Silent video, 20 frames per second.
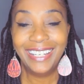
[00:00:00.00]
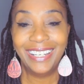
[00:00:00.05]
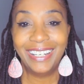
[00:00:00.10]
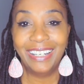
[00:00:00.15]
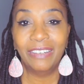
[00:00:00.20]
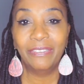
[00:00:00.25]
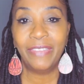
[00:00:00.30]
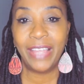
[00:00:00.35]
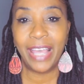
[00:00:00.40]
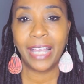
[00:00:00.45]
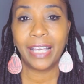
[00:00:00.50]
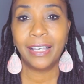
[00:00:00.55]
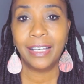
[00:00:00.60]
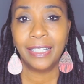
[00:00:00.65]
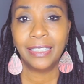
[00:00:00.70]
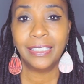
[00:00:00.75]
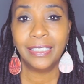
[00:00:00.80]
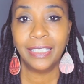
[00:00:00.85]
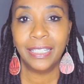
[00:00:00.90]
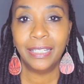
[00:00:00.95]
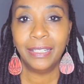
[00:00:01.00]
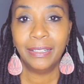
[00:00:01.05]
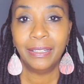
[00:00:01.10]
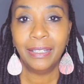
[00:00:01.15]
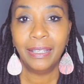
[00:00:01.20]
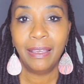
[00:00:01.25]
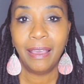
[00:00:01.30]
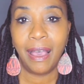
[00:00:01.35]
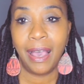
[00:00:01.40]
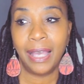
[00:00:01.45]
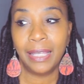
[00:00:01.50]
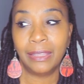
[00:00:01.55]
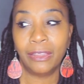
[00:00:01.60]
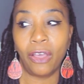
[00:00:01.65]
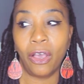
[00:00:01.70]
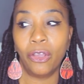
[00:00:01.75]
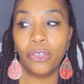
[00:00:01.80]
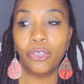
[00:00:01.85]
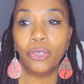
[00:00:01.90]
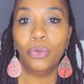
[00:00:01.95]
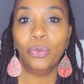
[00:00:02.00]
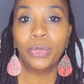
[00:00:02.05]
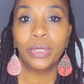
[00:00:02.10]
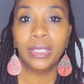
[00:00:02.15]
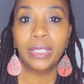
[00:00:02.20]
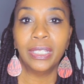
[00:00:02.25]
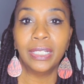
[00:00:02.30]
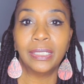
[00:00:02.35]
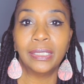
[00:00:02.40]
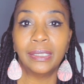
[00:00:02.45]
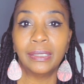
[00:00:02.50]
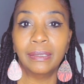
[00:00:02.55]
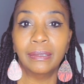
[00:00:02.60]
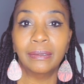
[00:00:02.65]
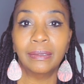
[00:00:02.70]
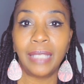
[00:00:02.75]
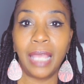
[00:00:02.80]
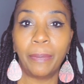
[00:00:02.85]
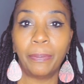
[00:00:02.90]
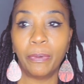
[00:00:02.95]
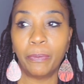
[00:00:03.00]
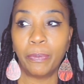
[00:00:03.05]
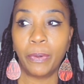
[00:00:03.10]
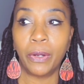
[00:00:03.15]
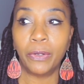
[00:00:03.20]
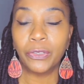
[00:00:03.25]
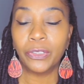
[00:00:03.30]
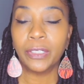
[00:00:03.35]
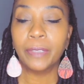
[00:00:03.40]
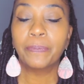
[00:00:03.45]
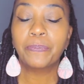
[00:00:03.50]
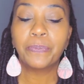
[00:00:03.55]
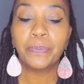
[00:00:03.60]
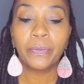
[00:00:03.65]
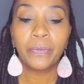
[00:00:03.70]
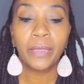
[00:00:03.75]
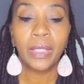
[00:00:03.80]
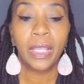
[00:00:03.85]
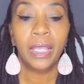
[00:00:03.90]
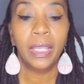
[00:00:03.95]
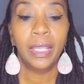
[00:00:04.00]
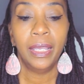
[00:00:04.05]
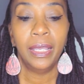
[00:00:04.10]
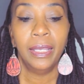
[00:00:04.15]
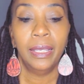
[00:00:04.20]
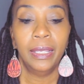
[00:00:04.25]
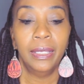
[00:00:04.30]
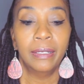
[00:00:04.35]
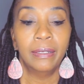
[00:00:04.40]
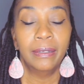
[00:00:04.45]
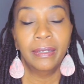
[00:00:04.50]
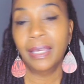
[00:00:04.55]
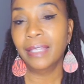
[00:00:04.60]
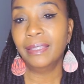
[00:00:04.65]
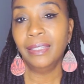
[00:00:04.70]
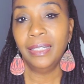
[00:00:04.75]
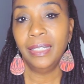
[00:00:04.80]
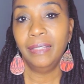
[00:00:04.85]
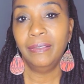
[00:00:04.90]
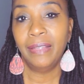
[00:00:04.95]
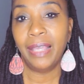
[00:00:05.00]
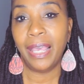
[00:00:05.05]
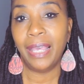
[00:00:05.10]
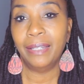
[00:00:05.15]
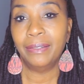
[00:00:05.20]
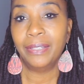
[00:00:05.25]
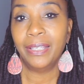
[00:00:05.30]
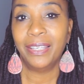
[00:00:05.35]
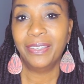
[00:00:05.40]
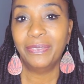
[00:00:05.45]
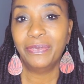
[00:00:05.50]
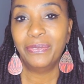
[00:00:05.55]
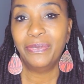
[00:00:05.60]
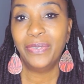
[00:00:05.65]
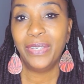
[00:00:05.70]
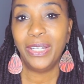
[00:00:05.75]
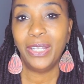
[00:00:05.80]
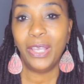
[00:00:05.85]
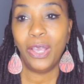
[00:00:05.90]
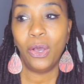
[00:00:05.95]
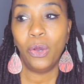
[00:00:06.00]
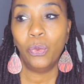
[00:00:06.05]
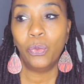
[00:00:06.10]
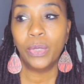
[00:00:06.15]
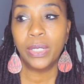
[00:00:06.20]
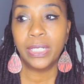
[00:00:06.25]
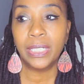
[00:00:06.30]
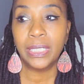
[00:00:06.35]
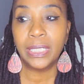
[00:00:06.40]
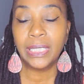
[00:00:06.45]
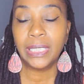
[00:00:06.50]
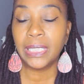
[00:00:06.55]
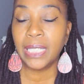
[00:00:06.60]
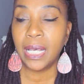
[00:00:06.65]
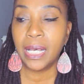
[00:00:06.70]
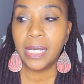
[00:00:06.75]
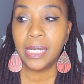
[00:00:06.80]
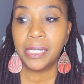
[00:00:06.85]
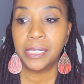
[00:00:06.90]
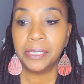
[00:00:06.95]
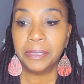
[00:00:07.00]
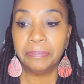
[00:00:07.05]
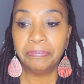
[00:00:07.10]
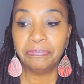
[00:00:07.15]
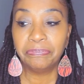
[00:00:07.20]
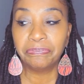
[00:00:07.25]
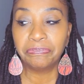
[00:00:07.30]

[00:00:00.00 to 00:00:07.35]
of that content. I thought you were this type of person. Nothing in that video was um,